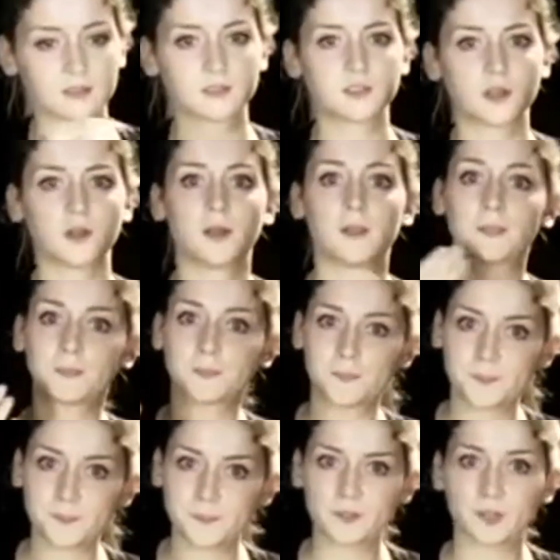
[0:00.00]
So
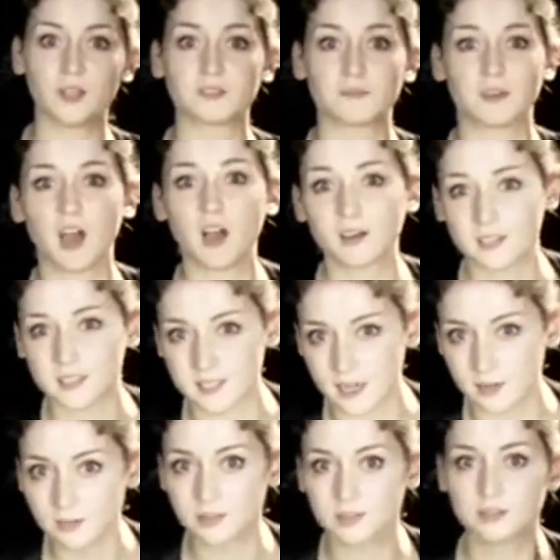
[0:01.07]
it goes from an ugly
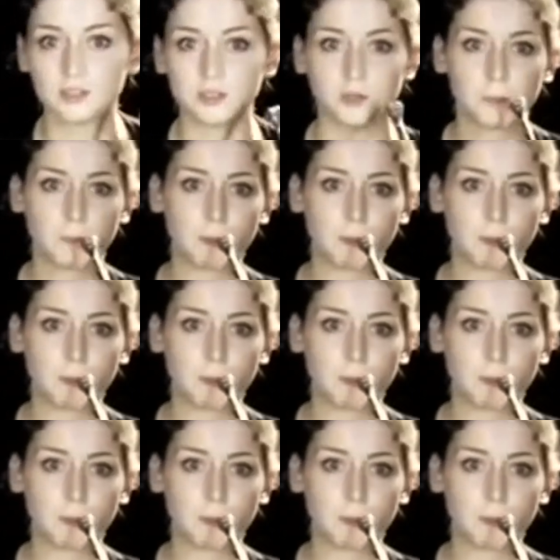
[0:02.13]
sound to...